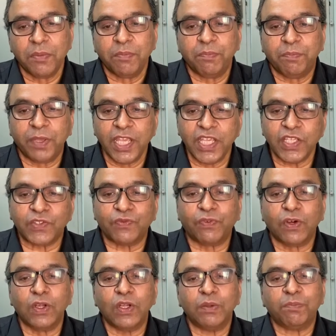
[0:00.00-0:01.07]

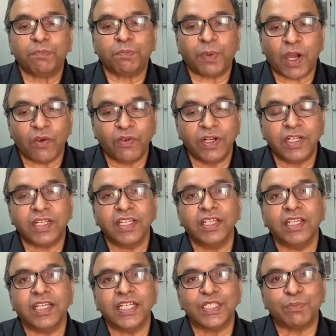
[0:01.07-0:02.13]
peaceful poverty
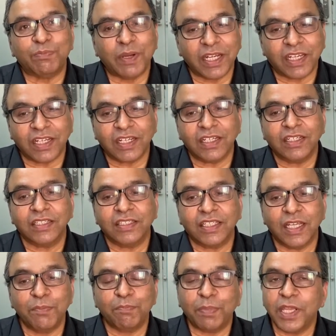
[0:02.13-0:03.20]
is better
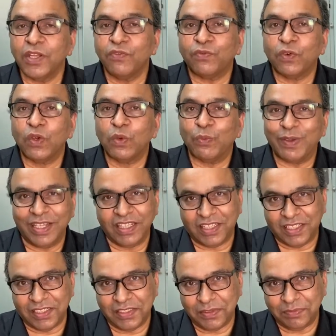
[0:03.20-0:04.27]
than painful
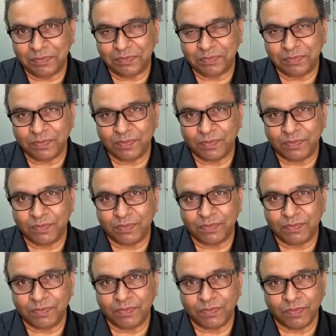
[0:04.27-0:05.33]
wealth.
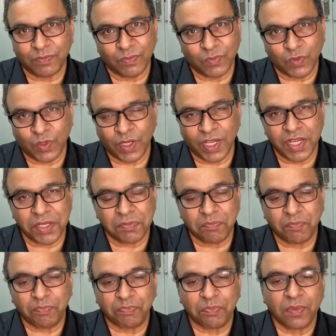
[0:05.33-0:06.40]
Right?
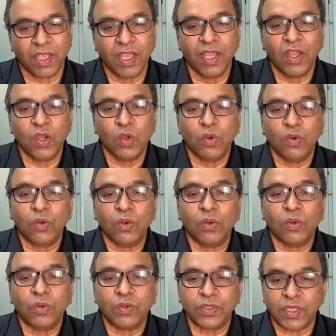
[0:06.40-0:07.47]

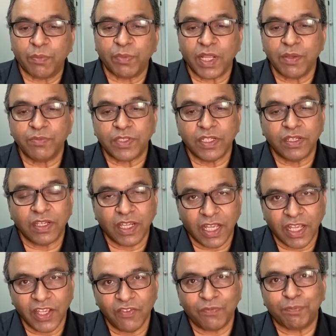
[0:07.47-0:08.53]
Sometimes in
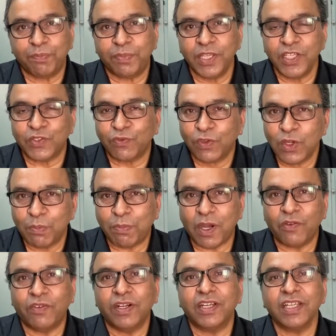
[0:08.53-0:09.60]
life, peaceful
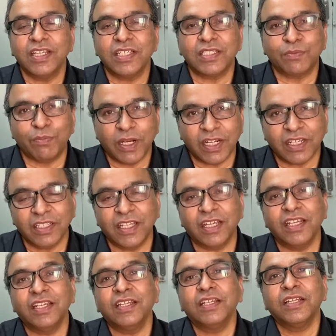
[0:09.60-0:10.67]
poverty is better
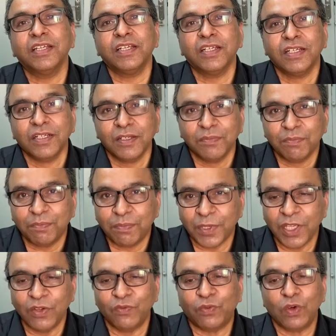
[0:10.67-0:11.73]
than
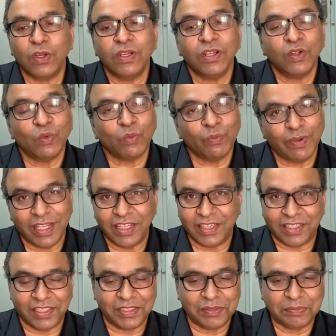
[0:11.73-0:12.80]
painful
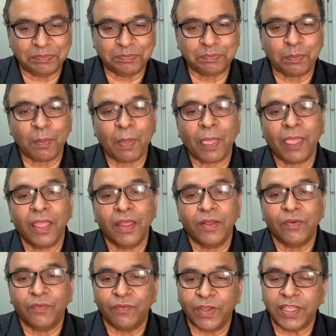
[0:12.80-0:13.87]
wealth.
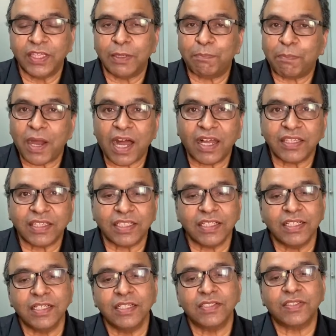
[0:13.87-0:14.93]
When the path
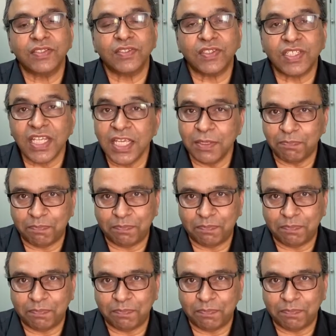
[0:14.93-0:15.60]
is steep,